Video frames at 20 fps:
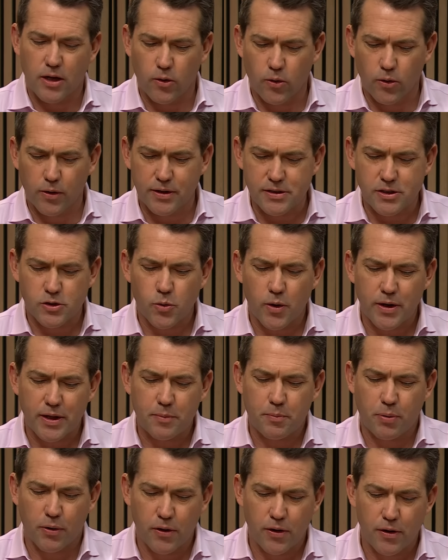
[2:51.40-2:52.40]
So August
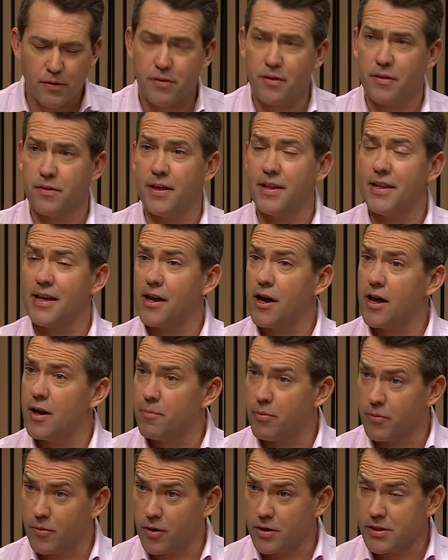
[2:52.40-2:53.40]
20, Perth. Then they go to
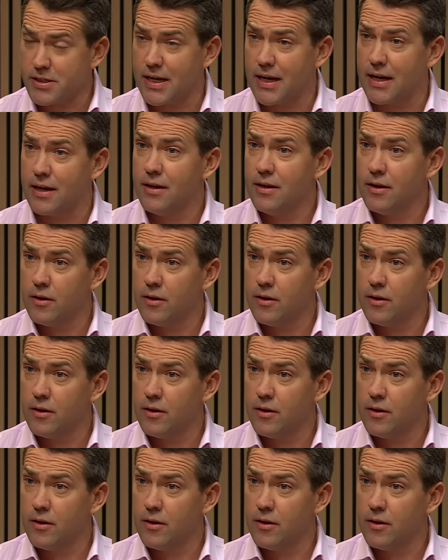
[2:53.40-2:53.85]
Barossa.